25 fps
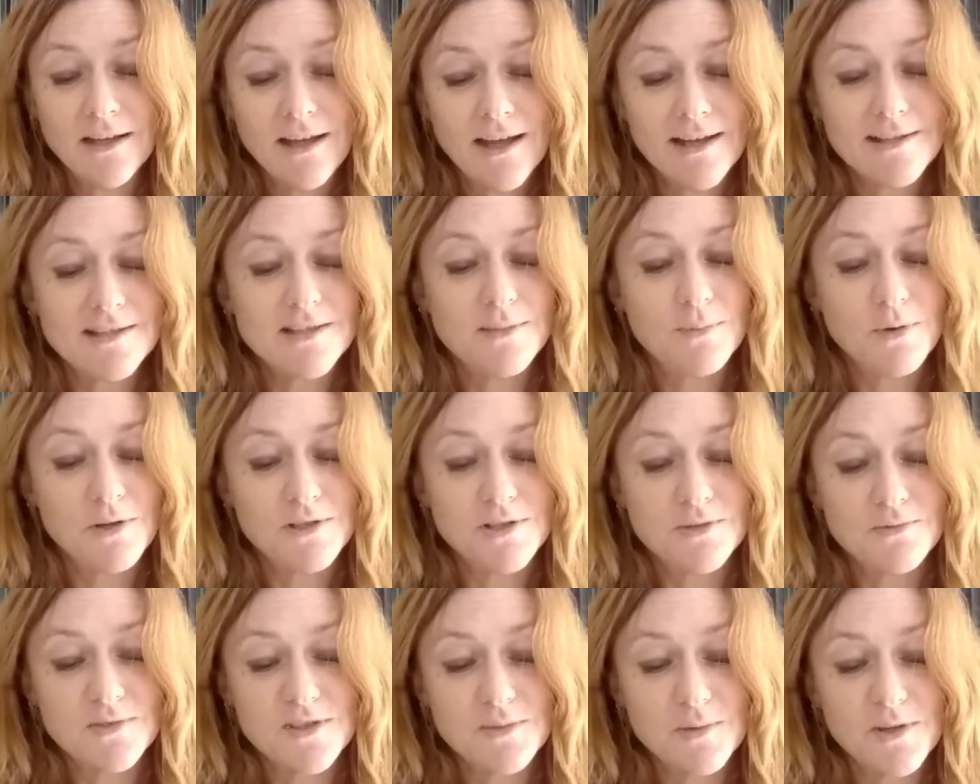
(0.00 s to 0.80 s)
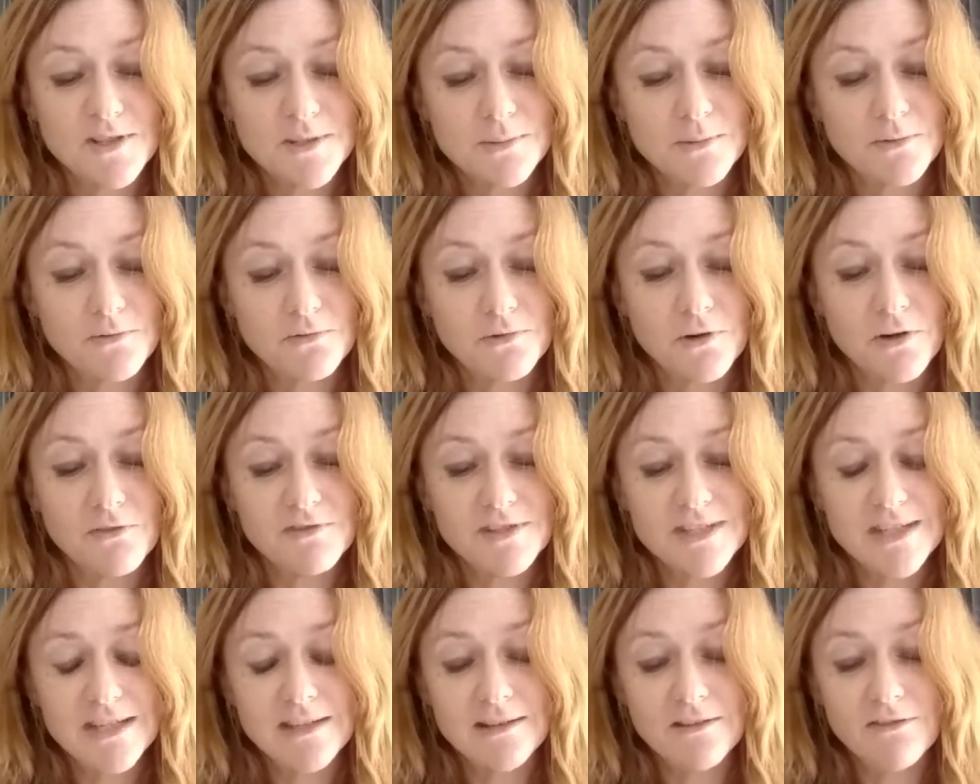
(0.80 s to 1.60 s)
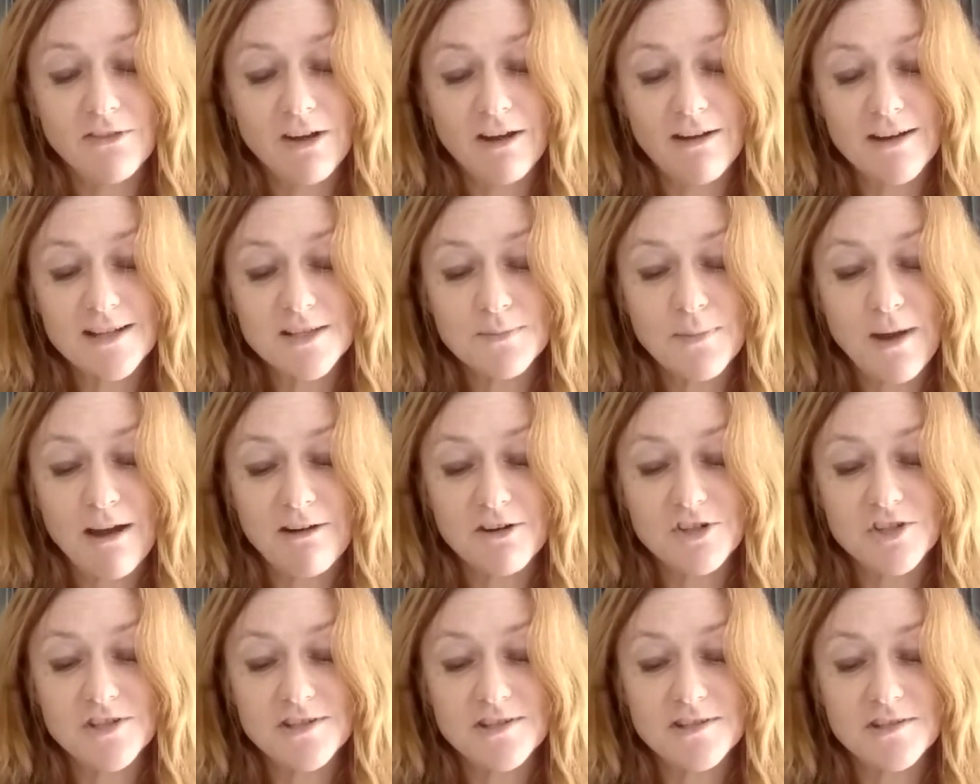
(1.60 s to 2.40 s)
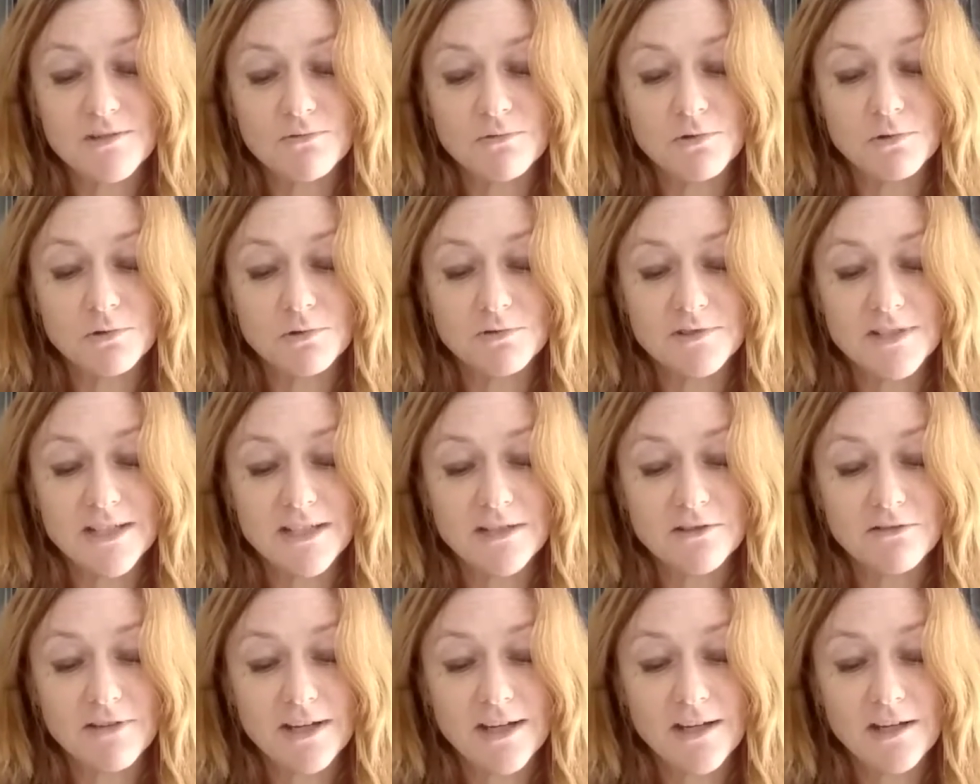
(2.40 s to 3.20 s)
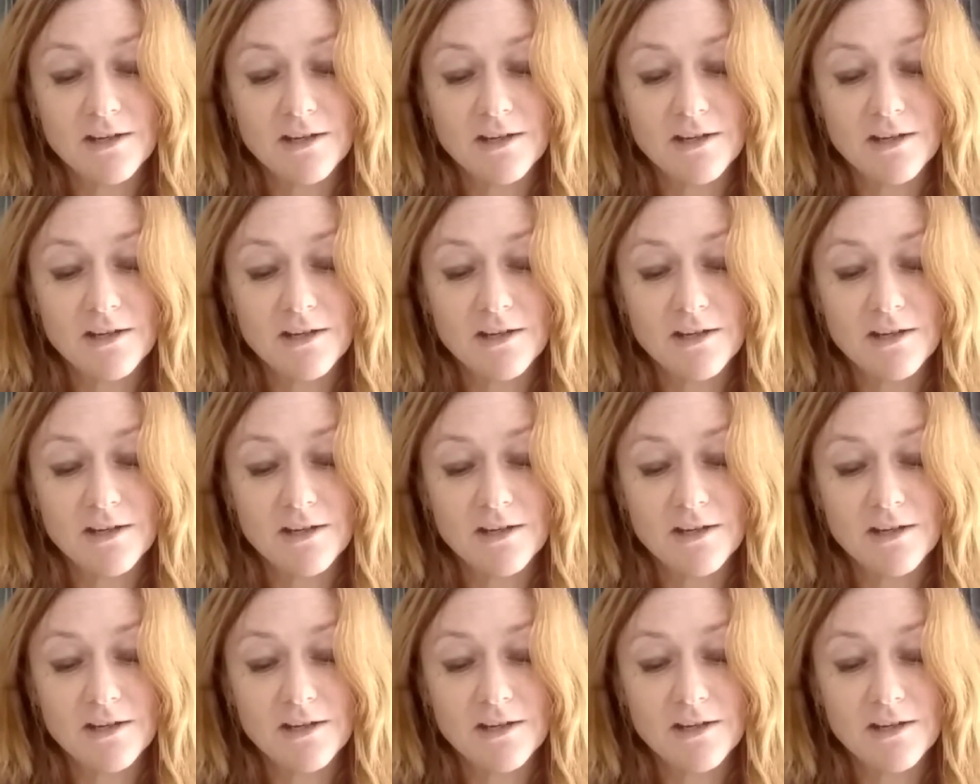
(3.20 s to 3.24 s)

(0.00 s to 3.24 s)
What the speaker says: As the person responsible for overseeing the various parishes in the rural deanery,